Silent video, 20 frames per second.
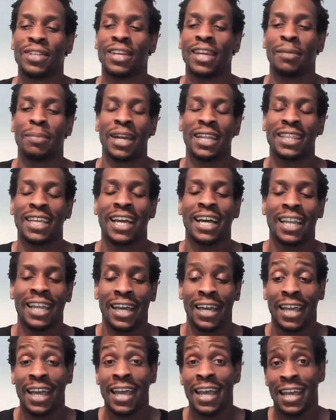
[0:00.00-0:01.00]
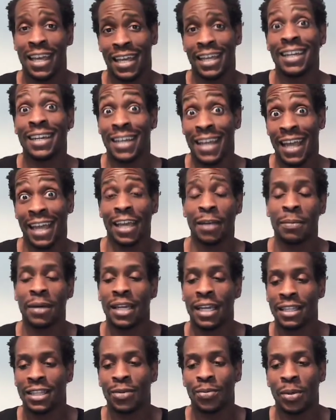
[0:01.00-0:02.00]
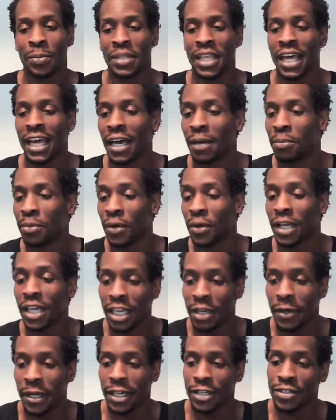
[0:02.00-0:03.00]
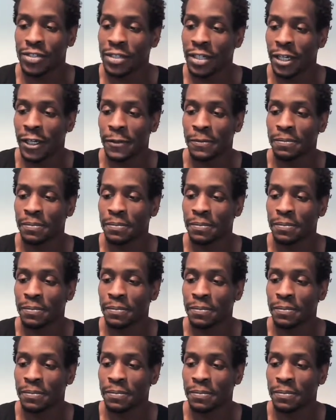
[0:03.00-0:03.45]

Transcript: But I think I like, in game, I like the one with the hat more. Anyway, so